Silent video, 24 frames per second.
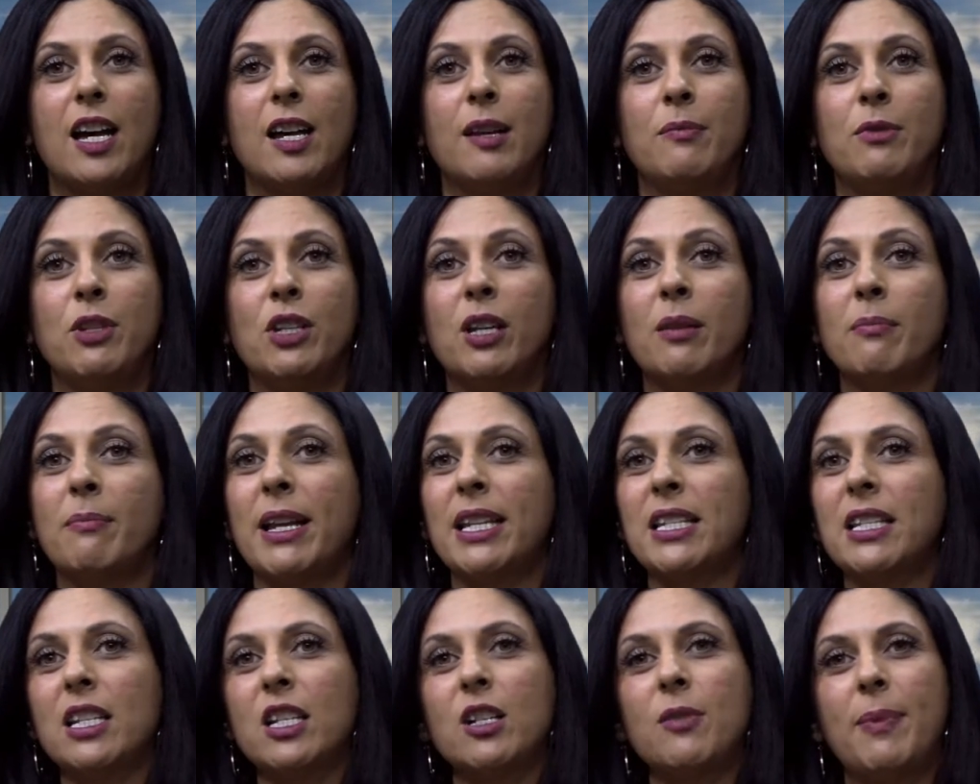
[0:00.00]
You can
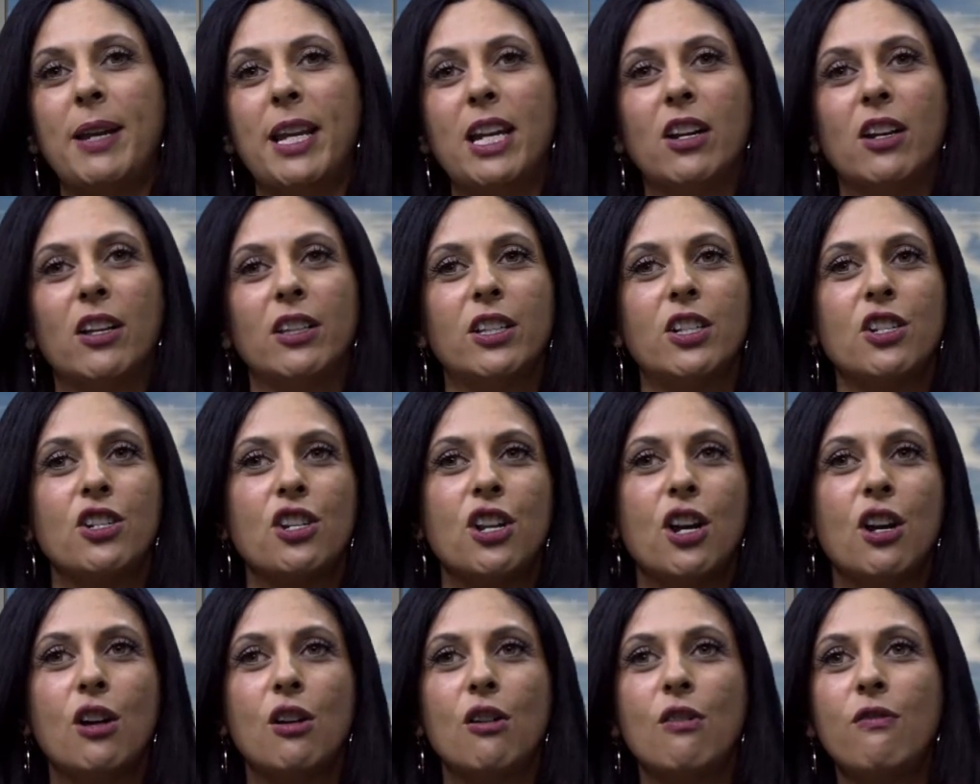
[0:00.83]
message me here on the
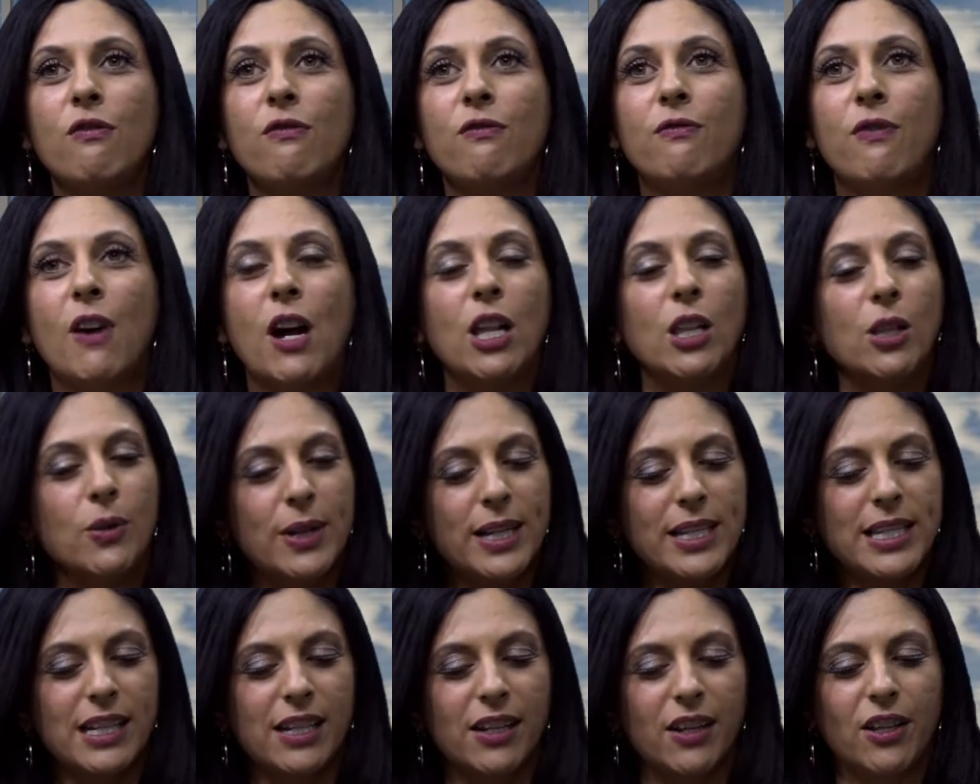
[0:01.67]
show, follow
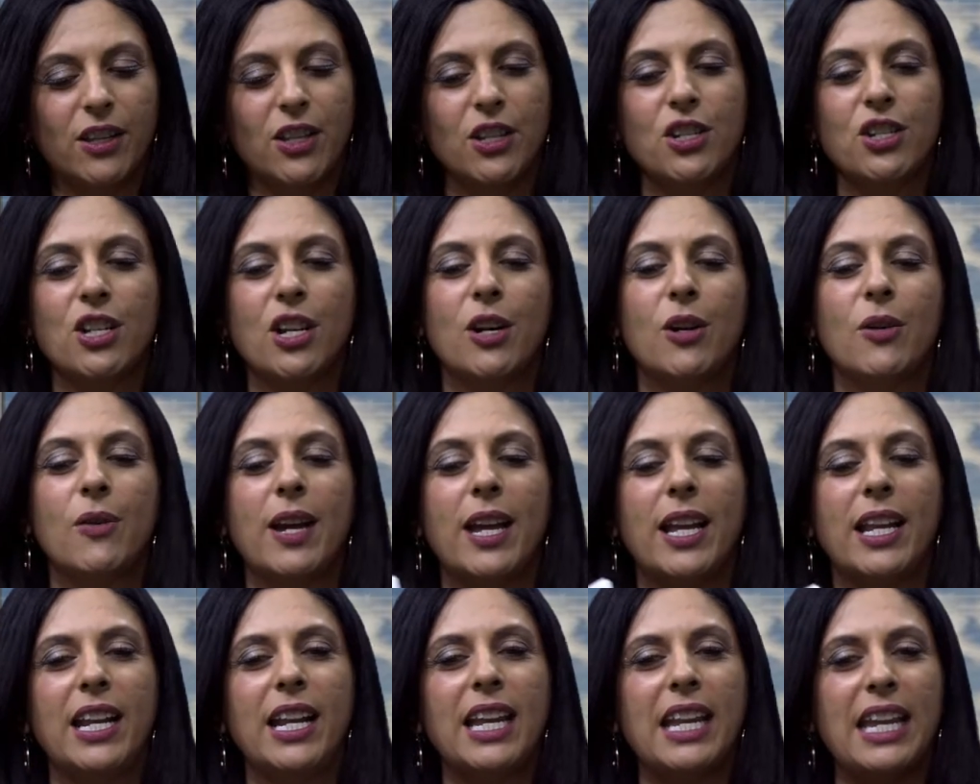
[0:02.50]
us here on the show.
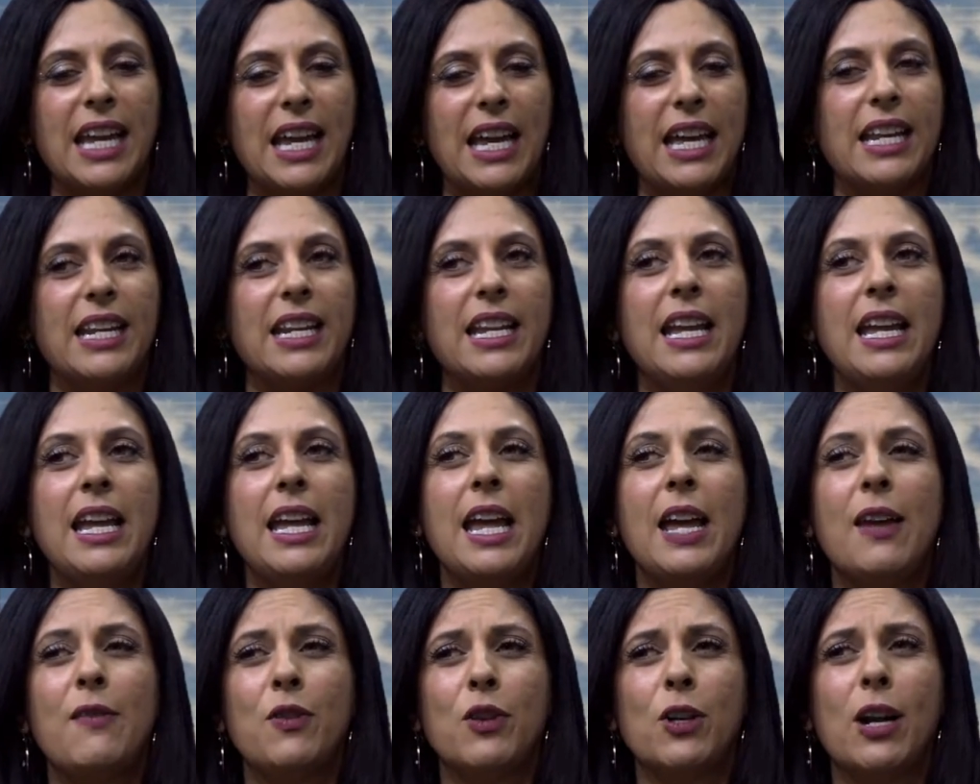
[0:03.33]
And again,
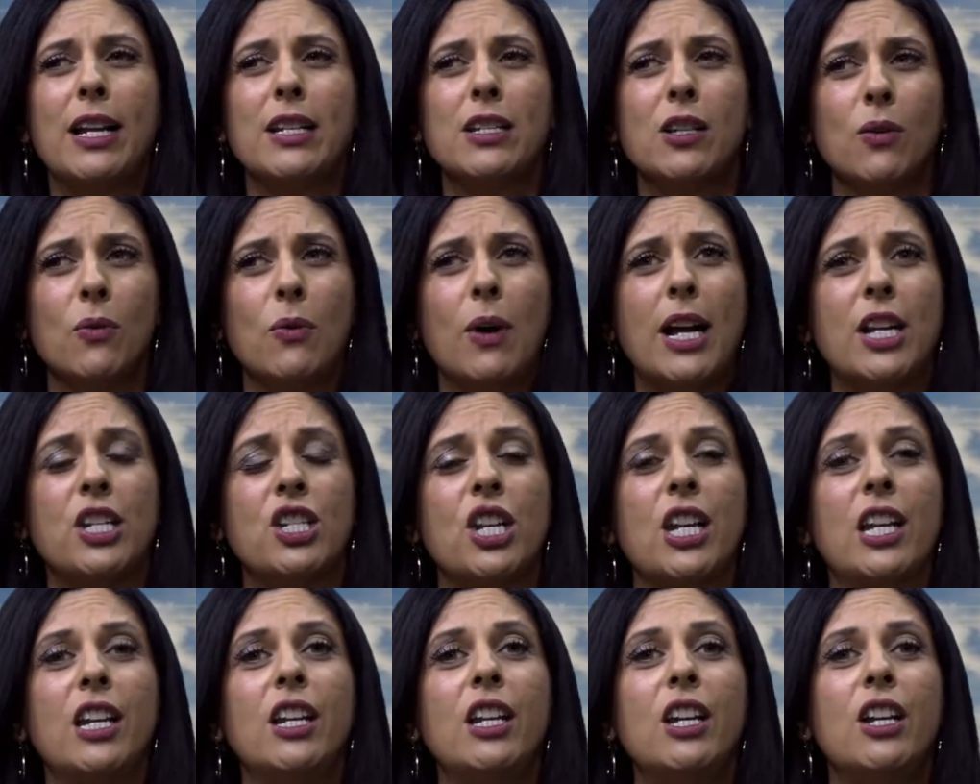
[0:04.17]
if you guys are
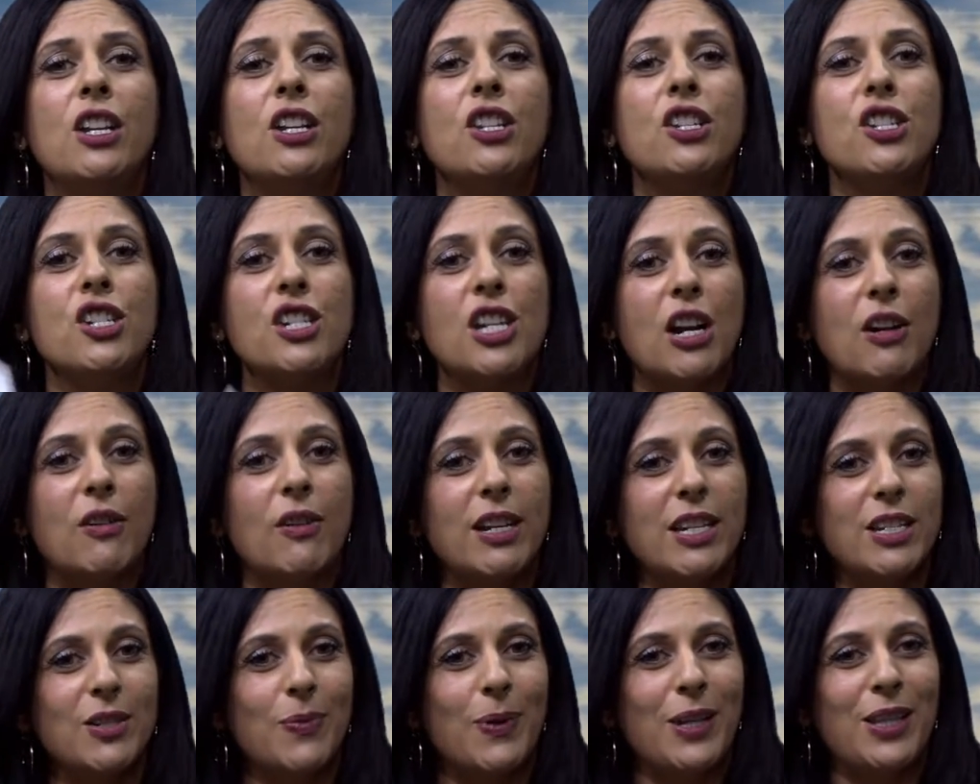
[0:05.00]
watching, share
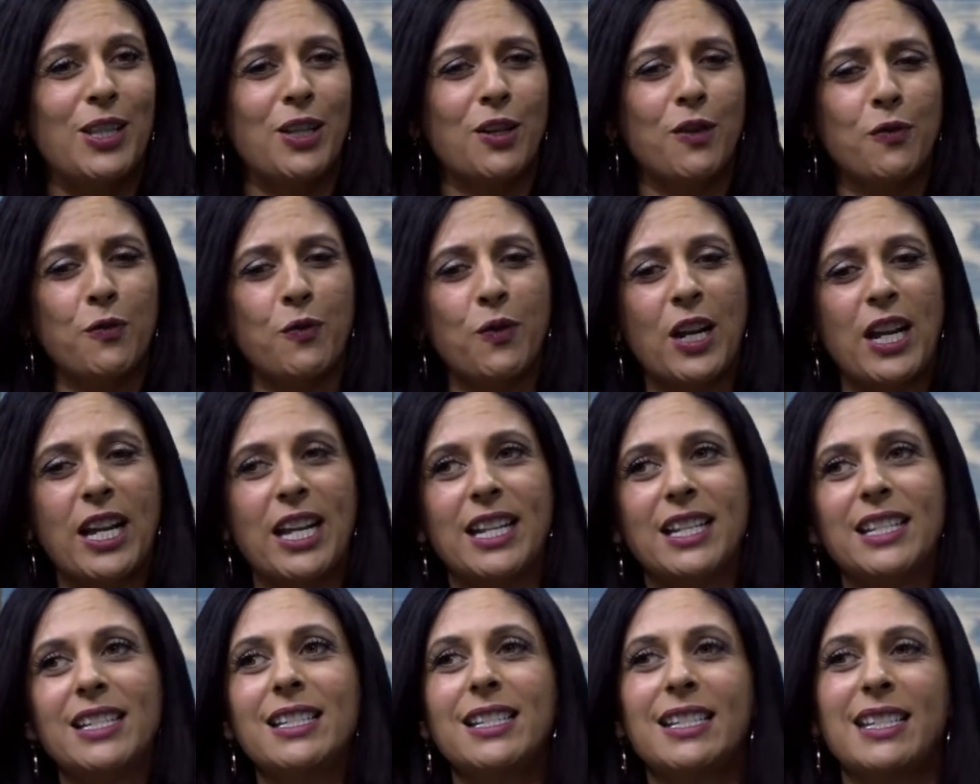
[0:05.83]
us with your
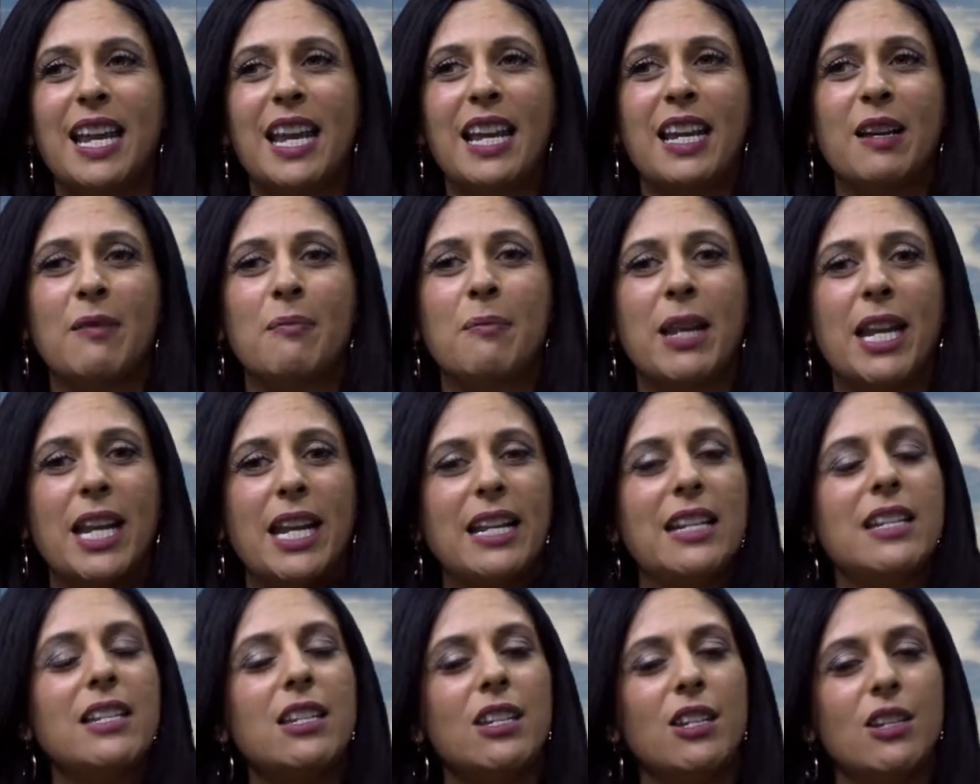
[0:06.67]
friends. Take a
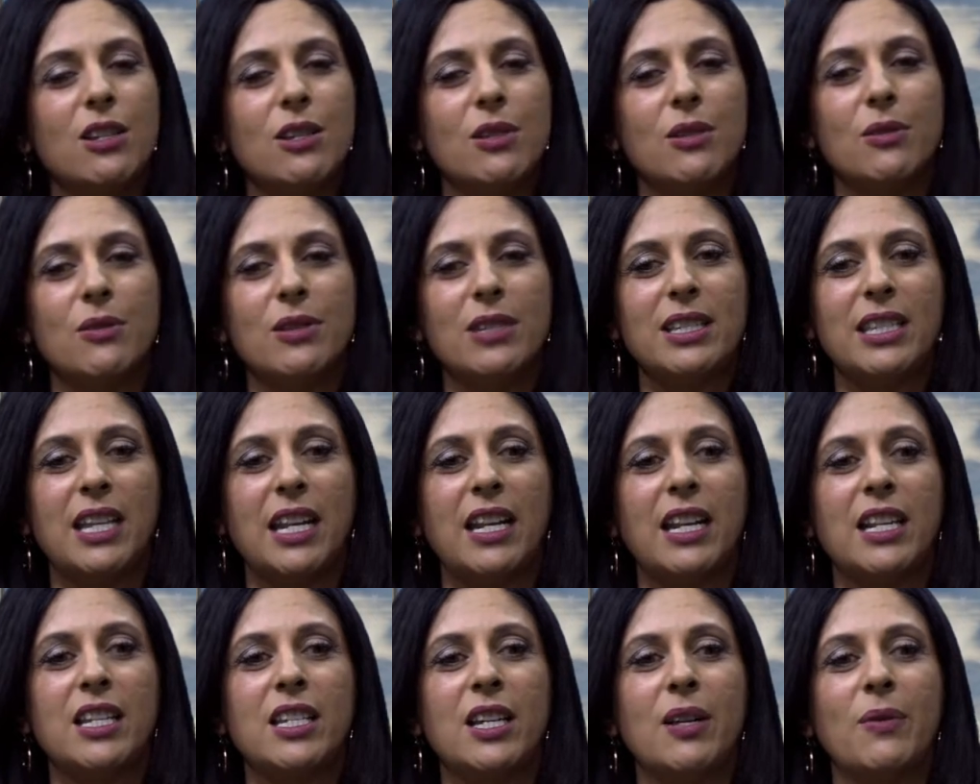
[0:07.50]
minute to
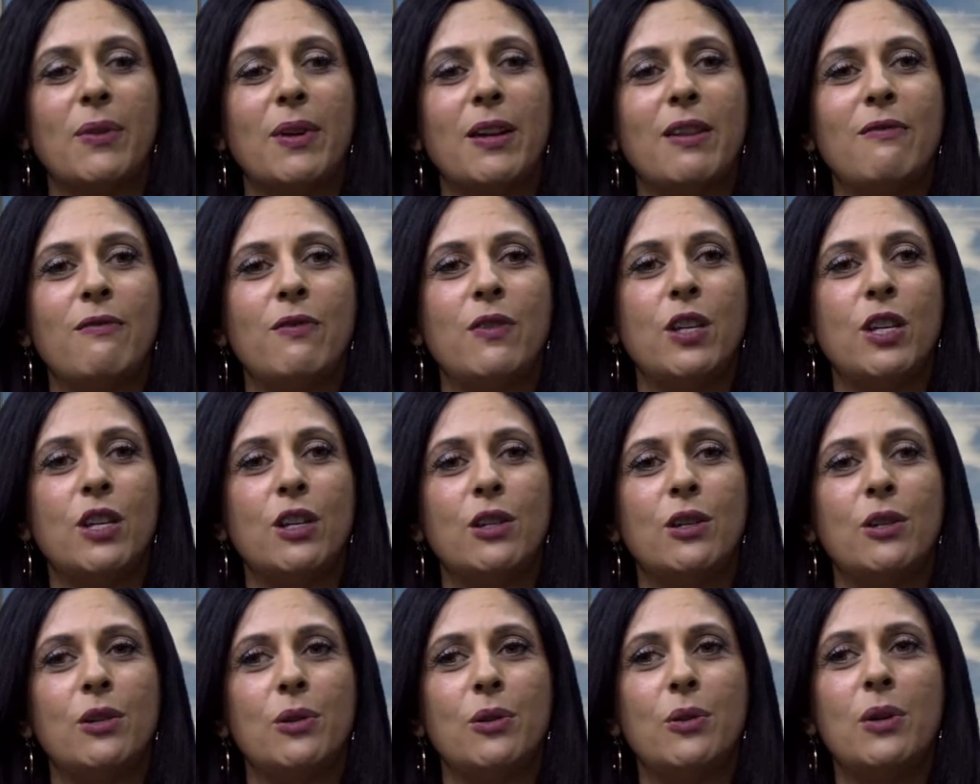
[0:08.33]
send us a
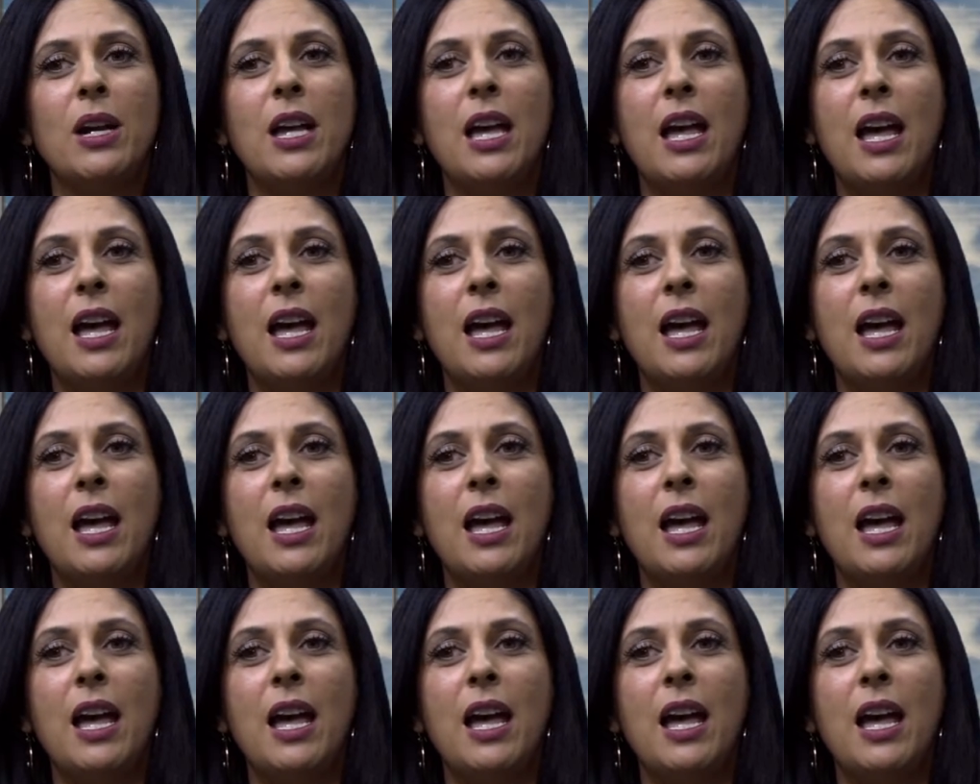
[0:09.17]
review.